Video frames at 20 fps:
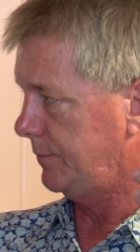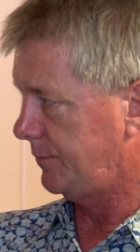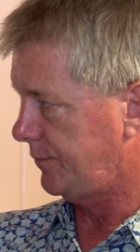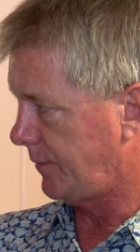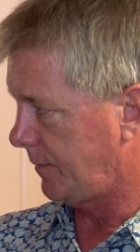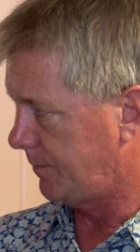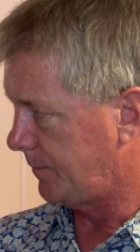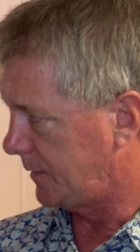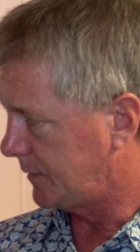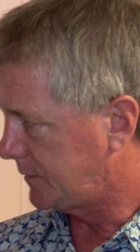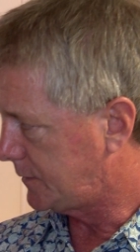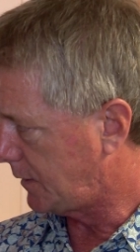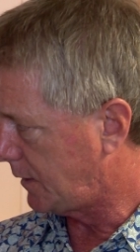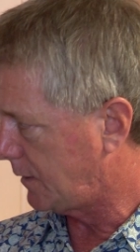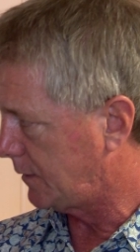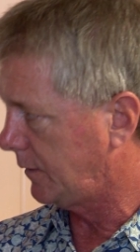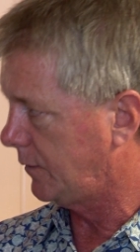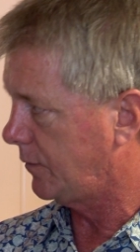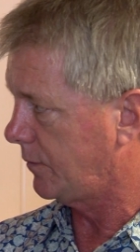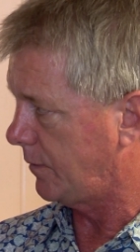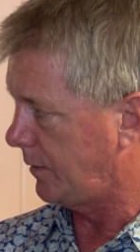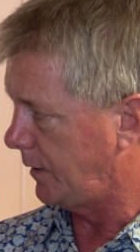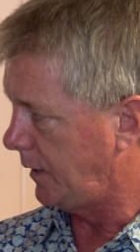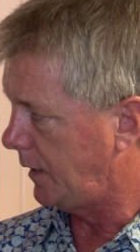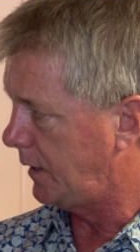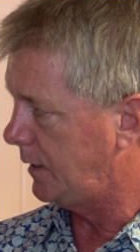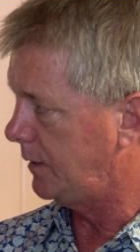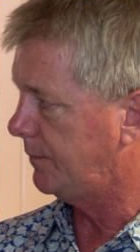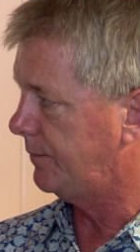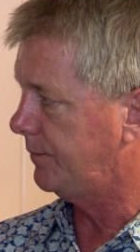from this
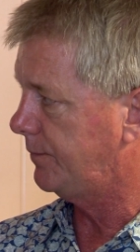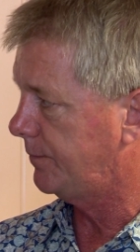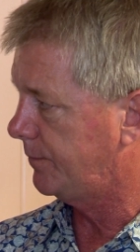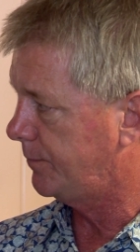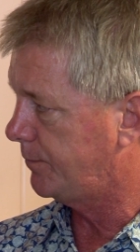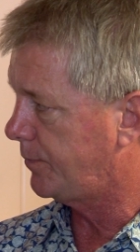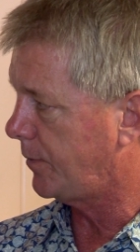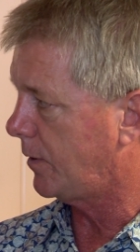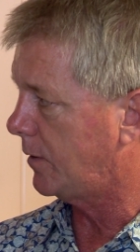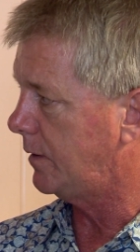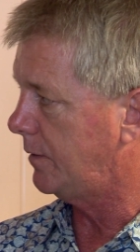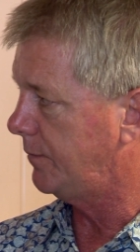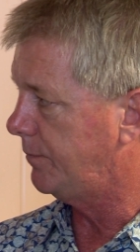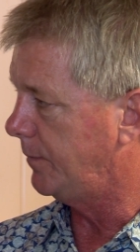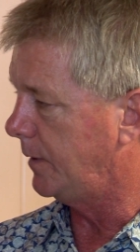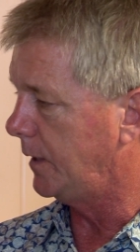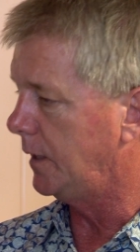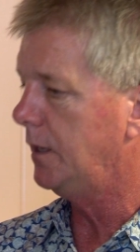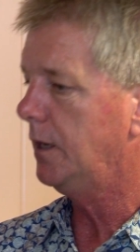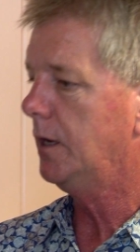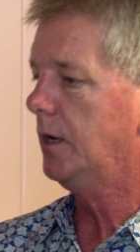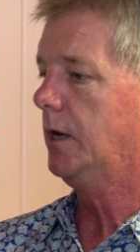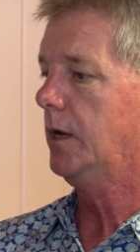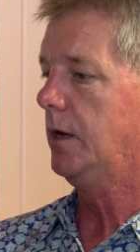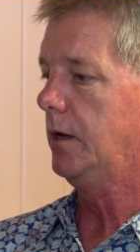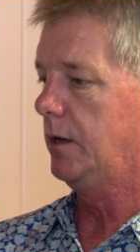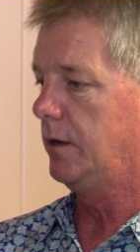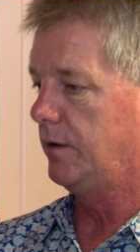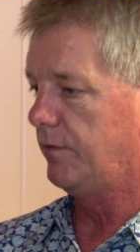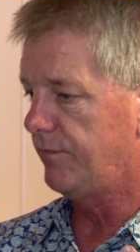creative part of
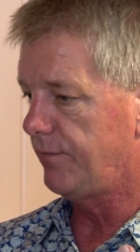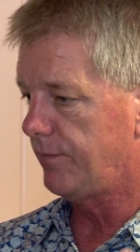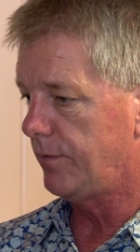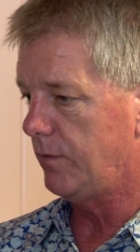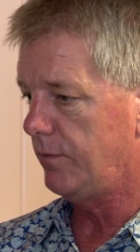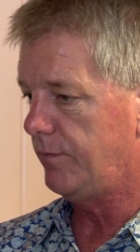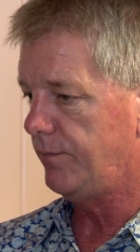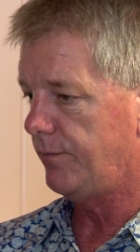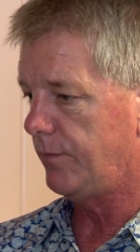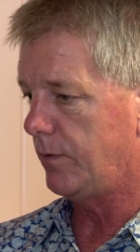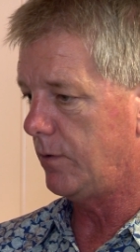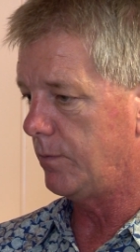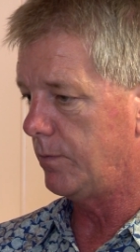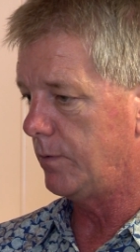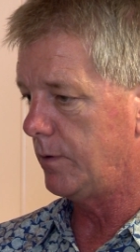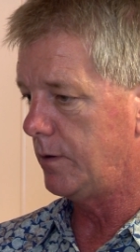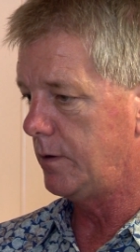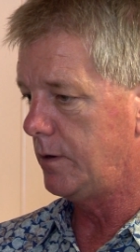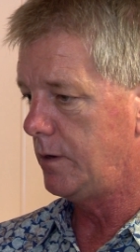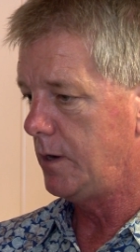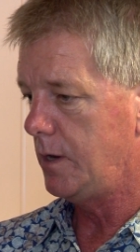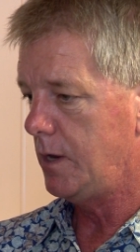it can flow forward,